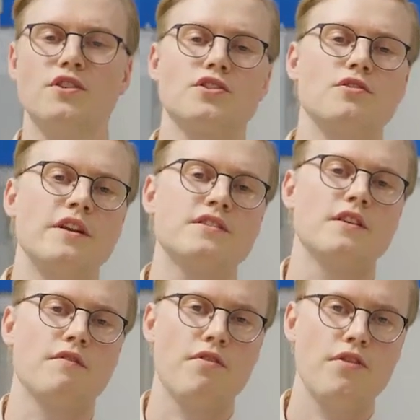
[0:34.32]
industrial
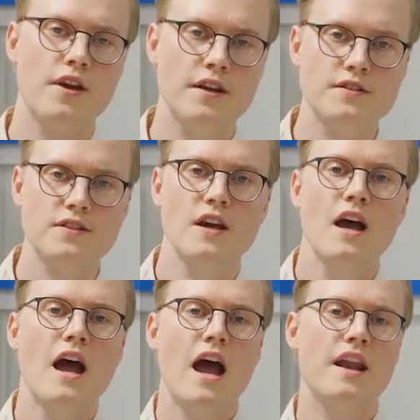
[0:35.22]
Internet of Things,
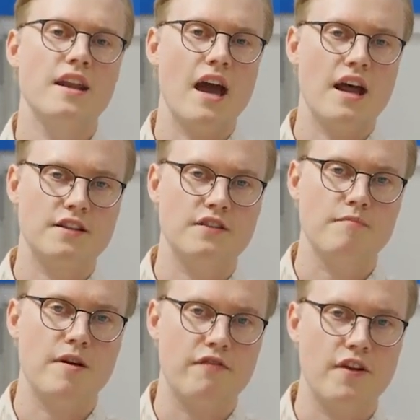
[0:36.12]
and additive
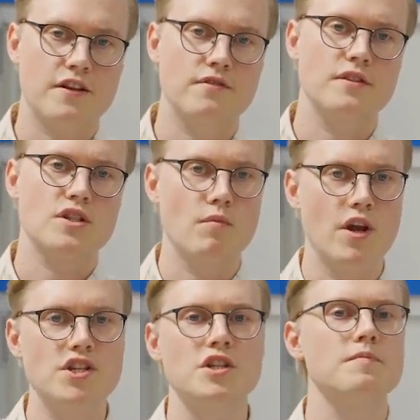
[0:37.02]
manufacturing
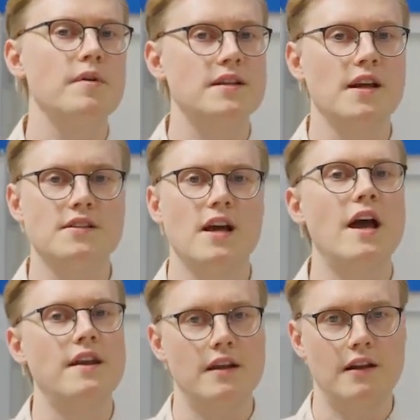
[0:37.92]
simulations, big data,
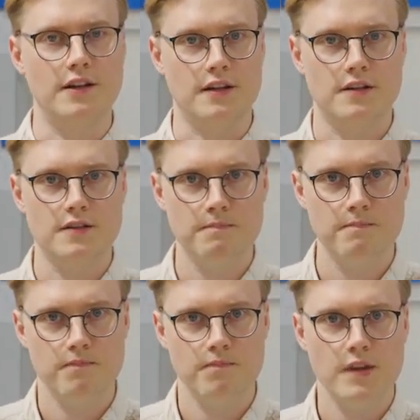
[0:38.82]
and analytics.
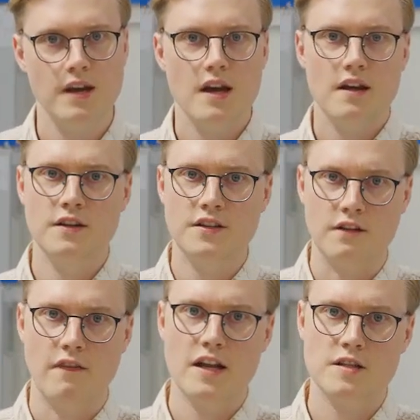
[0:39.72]
These
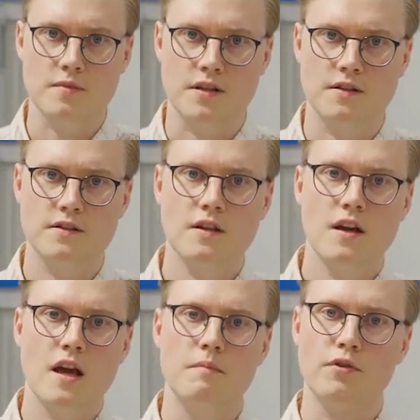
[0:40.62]
advancements
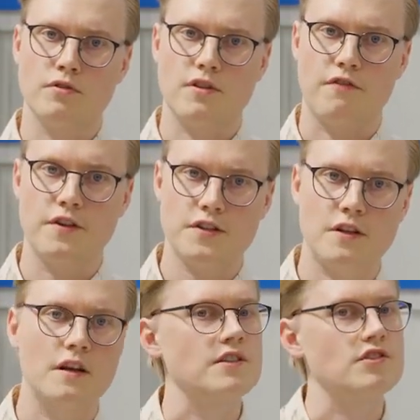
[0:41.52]
in both the
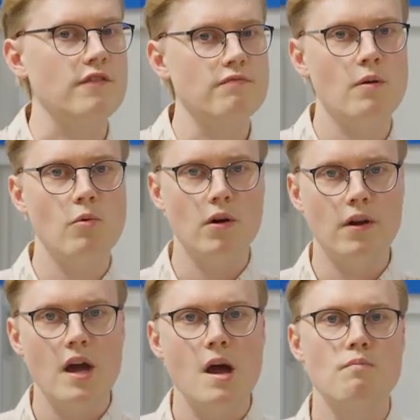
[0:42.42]
physical and software
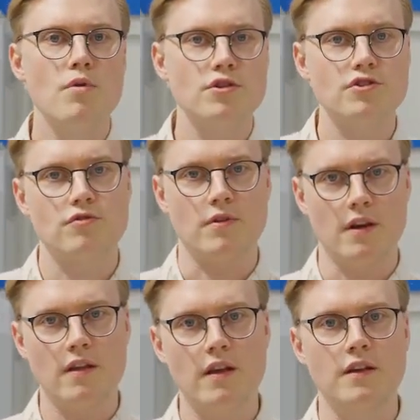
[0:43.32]
world merged
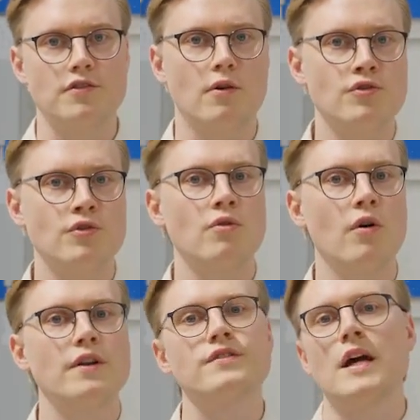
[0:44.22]
together is also
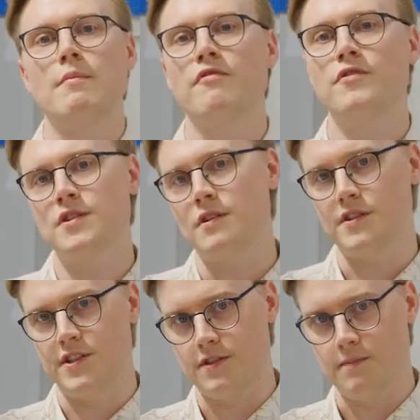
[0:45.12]
called a cyber-physical
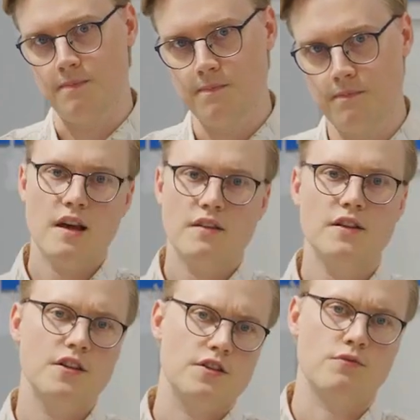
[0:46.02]
system.
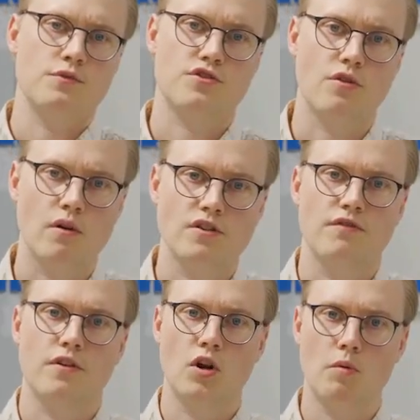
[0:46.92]
This is a result
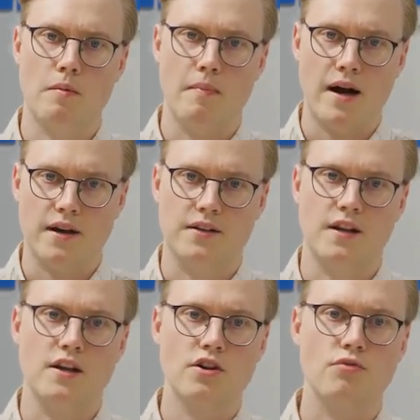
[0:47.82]
of the global market
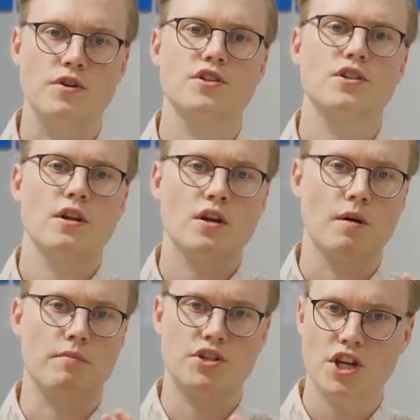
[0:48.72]
increased
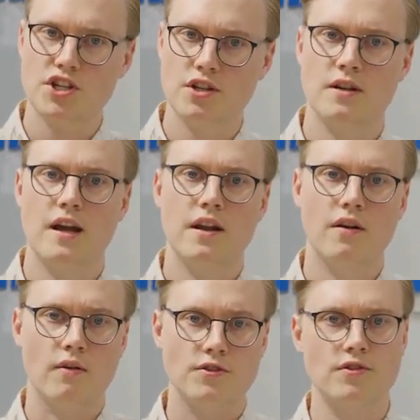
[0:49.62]
competition and
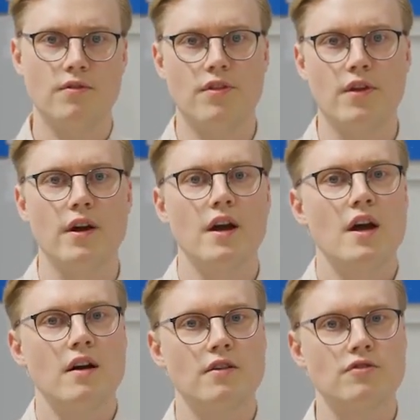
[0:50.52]
also the
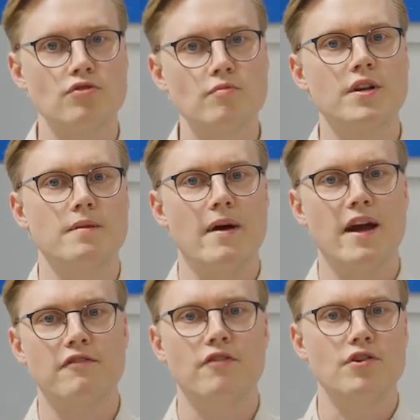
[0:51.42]
consumer
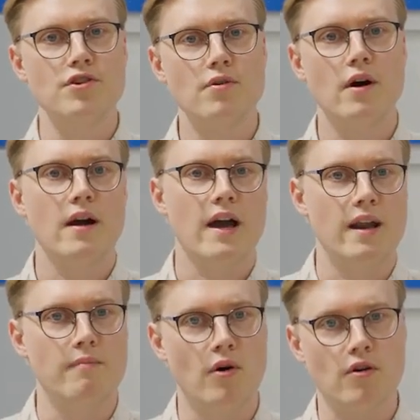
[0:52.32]
demand for newer
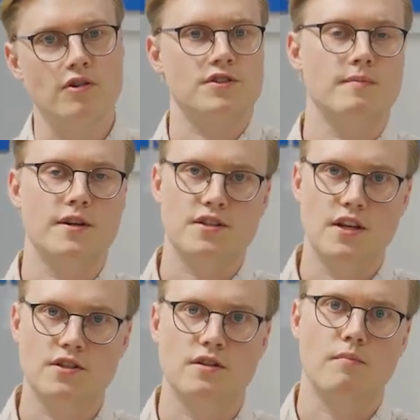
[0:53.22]
and more
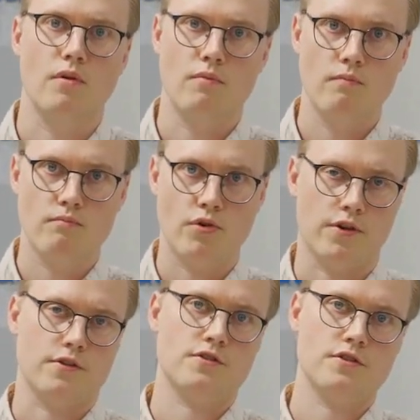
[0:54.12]
customizationable
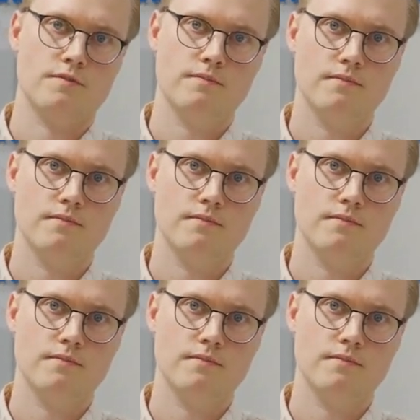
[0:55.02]
products.